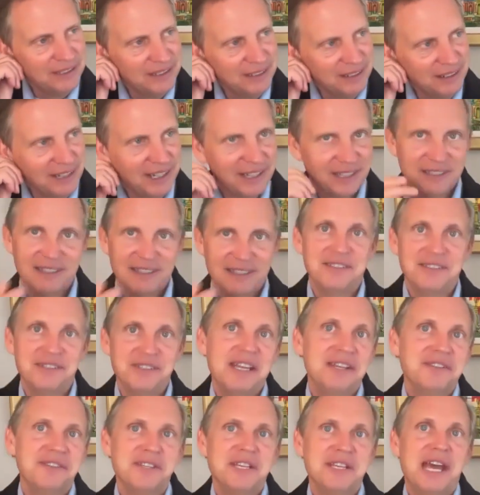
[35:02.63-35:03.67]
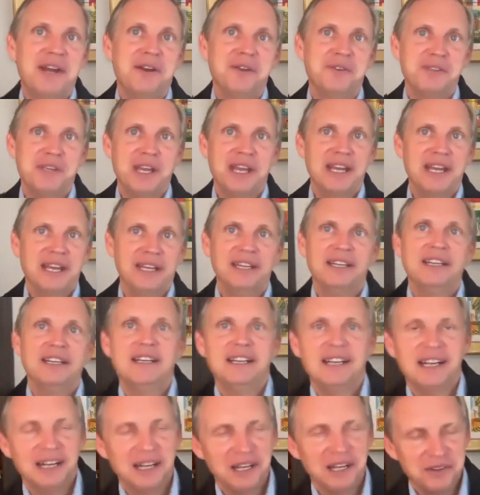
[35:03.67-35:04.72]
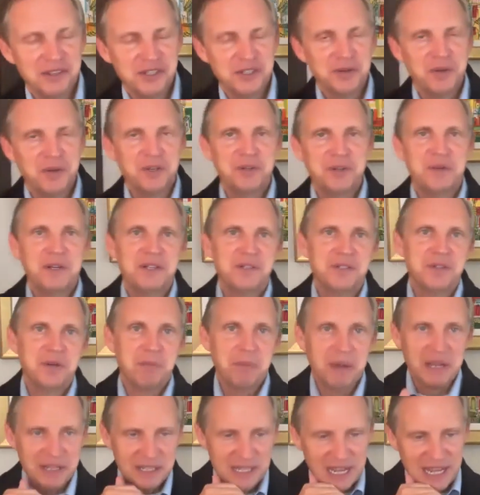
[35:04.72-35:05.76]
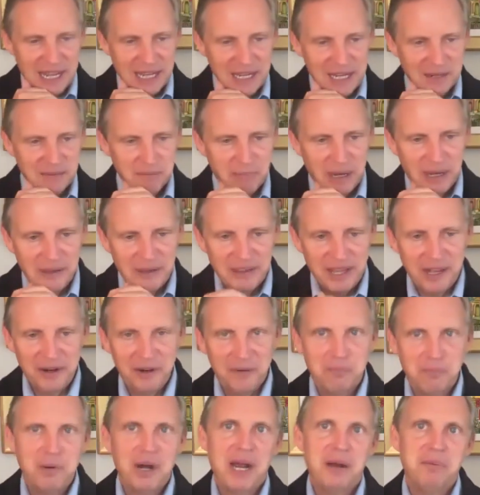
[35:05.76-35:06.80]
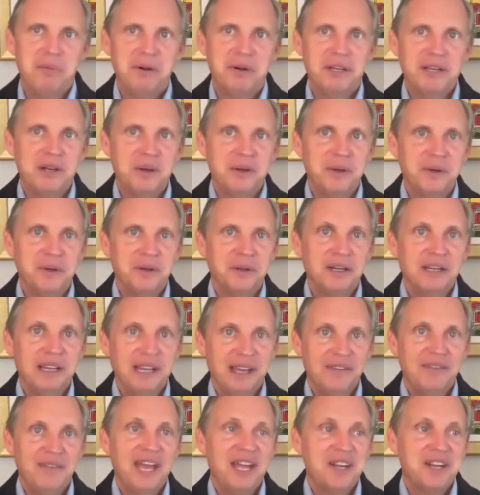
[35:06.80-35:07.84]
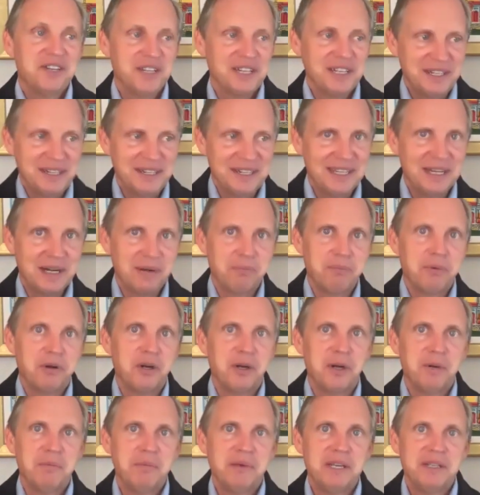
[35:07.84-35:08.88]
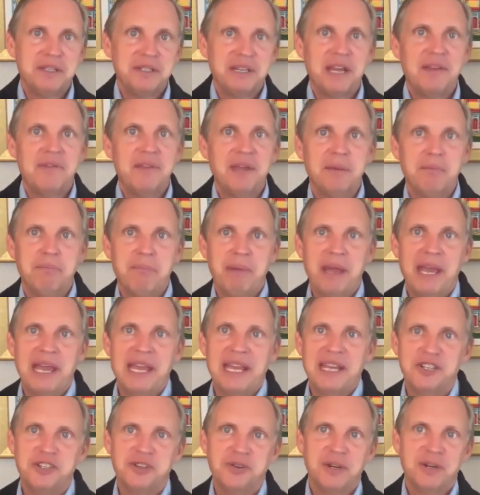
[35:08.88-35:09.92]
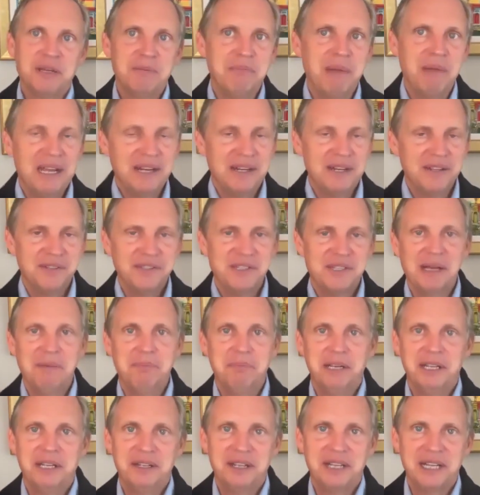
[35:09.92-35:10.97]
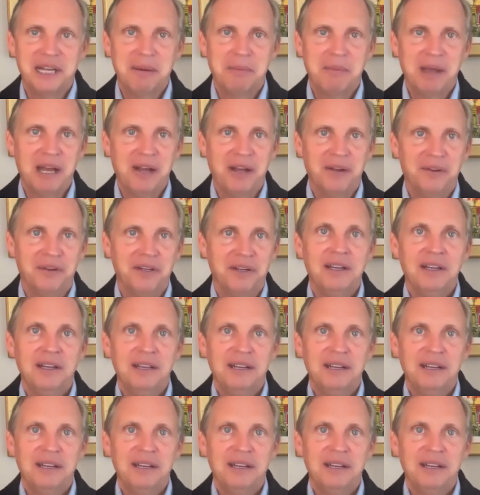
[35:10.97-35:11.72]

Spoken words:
like in San Jose, the street trees are maintained by that property owner, and they actually need to get a permit and then pay a tree maintenance company to come out.